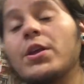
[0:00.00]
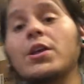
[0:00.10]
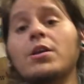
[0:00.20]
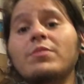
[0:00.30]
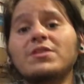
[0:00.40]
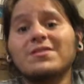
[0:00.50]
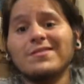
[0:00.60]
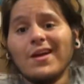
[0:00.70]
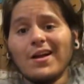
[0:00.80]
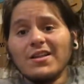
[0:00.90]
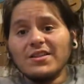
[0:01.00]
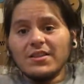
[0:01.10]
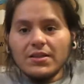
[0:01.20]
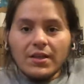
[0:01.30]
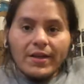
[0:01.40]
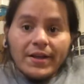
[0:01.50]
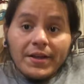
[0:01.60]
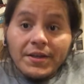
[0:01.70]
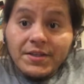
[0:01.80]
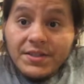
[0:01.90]
it'll be solid.
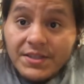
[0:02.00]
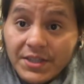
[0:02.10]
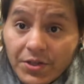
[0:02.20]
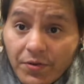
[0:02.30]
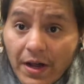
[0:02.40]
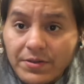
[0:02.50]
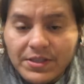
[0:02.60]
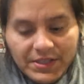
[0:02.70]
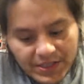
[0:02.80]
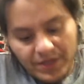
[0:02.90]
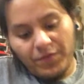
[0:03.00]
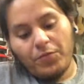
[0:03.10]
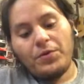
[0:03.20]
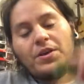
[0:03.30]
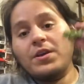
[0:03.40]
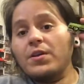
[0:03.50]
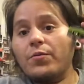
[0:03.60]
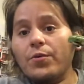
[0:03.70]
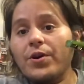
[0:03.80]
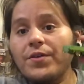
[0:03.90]
Stick around to see if we
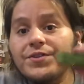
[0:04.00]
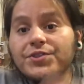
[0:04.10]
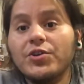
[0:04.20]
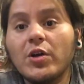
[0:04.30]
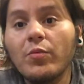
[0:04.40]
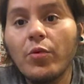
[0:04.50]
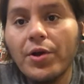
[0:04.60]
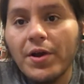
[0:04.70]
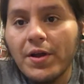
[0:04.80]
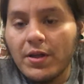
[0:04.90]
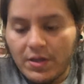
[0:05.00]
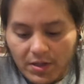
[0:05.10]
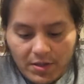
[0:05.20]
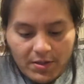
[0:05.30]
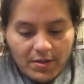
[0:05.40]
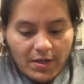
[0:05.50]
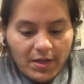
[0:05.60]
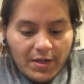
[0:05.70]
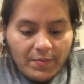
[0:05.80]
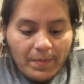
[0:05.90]
work on this truck more.
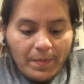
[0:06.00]
Yeah,